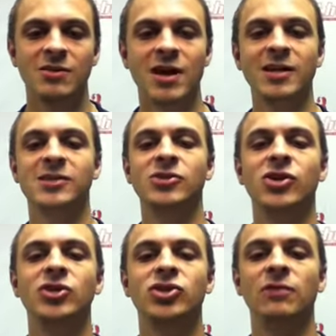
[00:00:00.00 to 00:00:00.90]
That is the
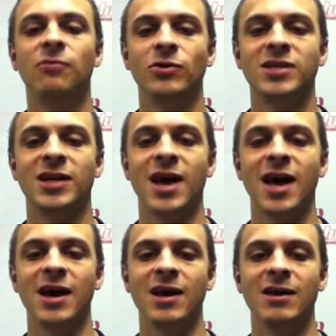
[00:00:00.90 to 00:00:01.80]
cheat sheet for
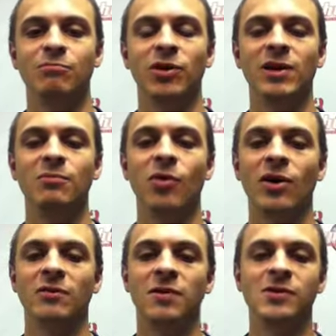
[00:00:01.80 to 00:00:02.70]
today. Plenty more
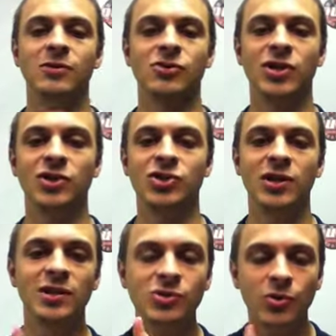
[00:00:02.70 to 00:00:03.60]
on the physical cheat
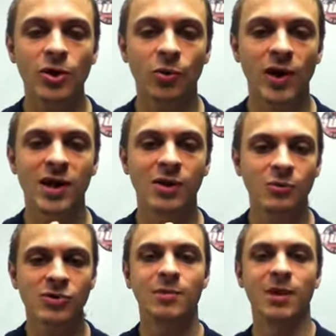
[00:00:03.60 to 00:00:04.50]
sheet. Enjoy your weekend.
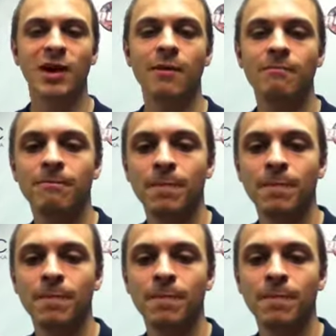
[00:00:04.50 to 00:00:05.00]
We'll see you Monday.